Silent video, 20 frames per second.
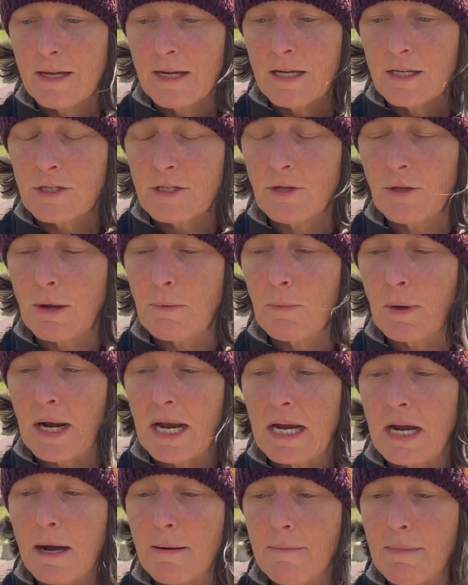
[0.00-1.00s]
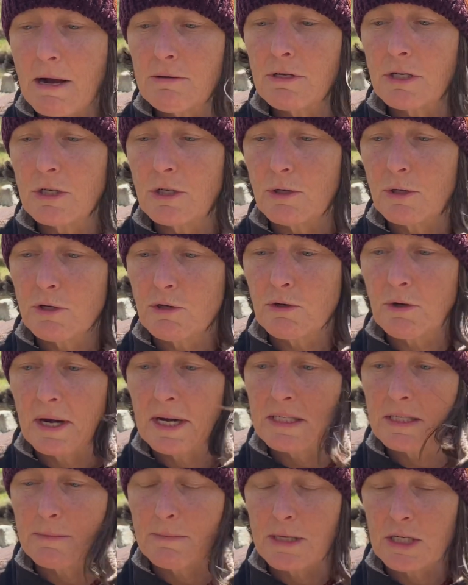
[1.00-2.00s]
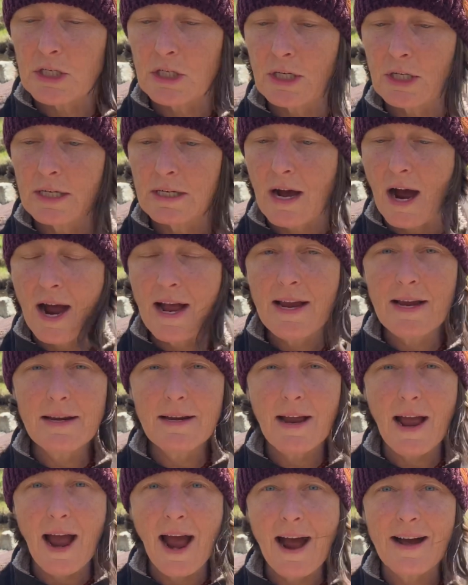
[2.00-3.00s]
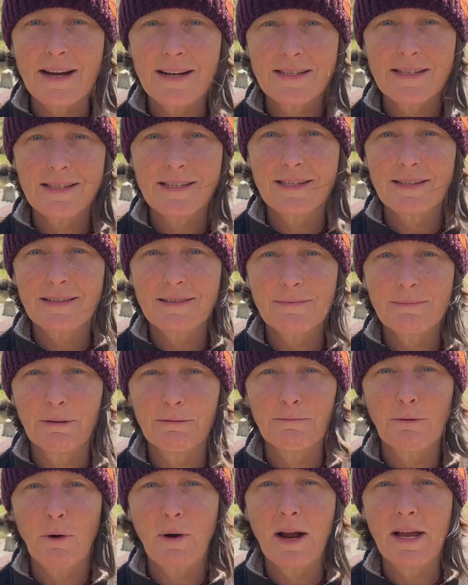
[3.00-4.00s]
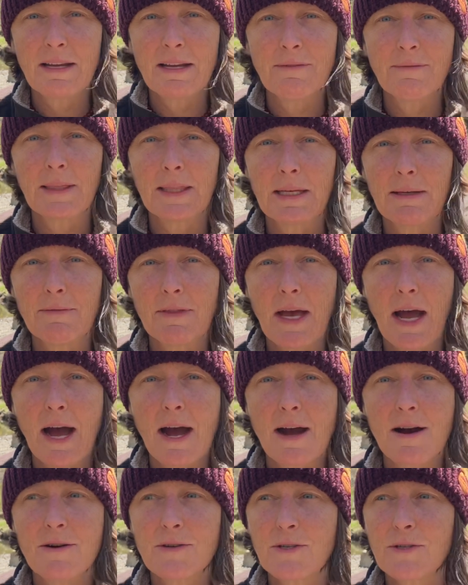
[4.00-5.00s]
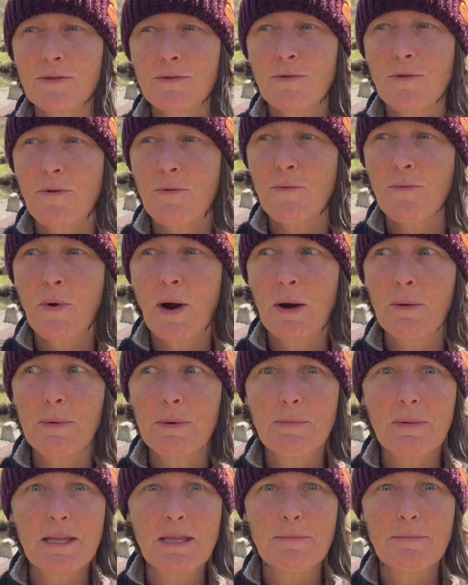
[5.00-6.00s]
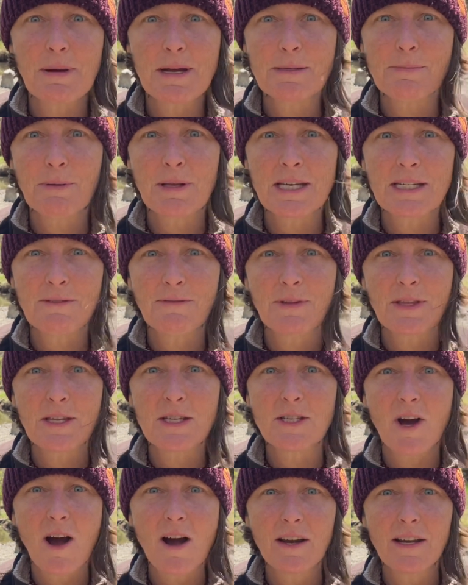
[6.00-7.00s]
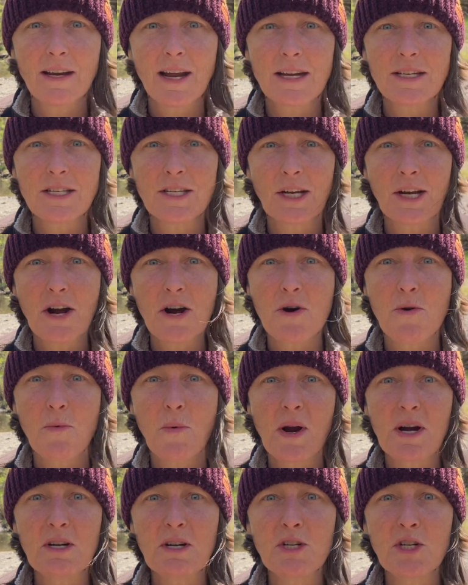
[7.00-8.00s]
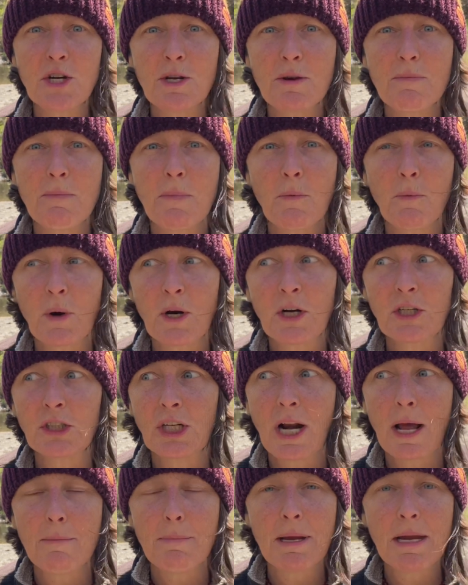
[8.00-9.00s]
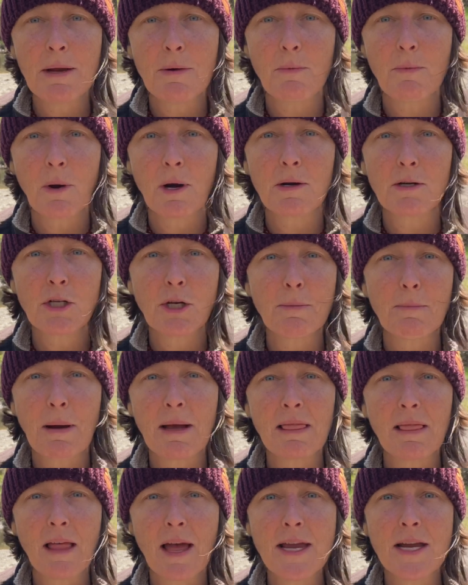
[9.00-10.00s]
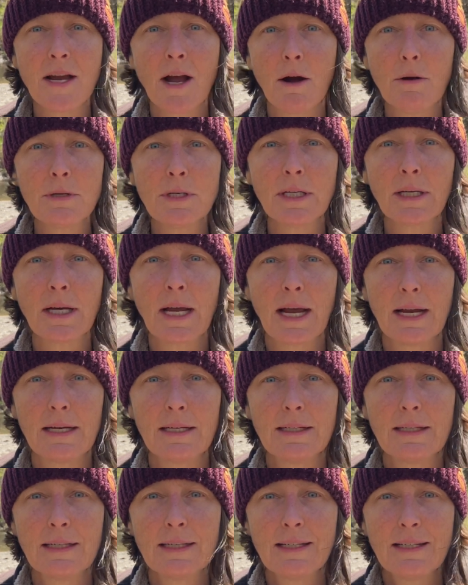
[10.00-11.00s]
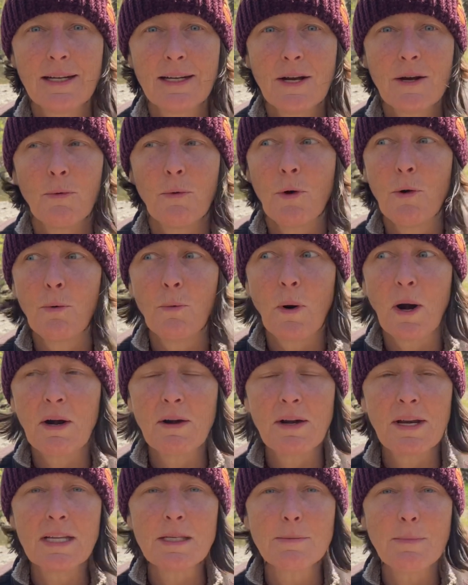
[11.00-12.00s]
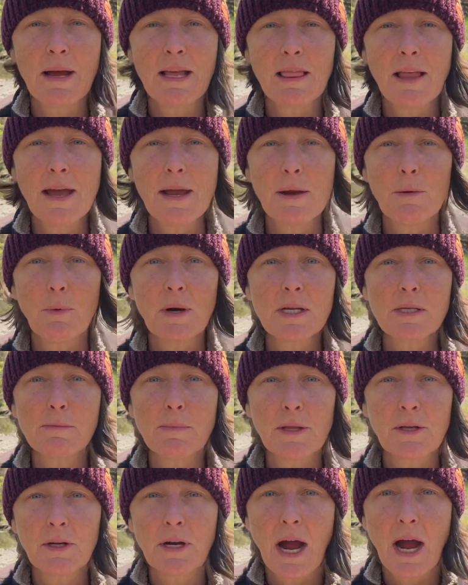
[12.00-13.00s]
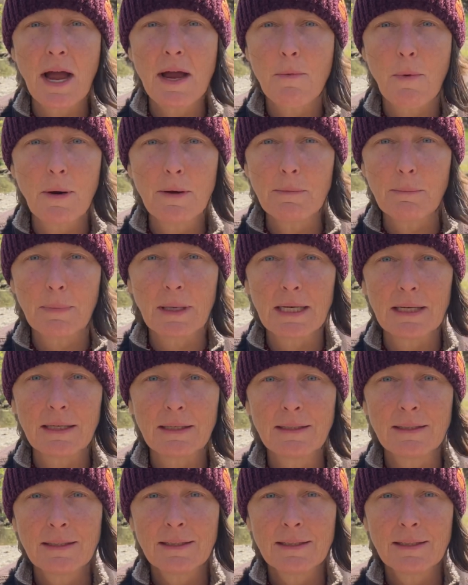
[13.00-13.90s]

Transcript: so then when I come out to do a transmission, I ask before I even leave the house, where would be the best place for the dog and I to go? Where should I be? Where should my light go today? Where needs my light? Where does Mother Gaia want me?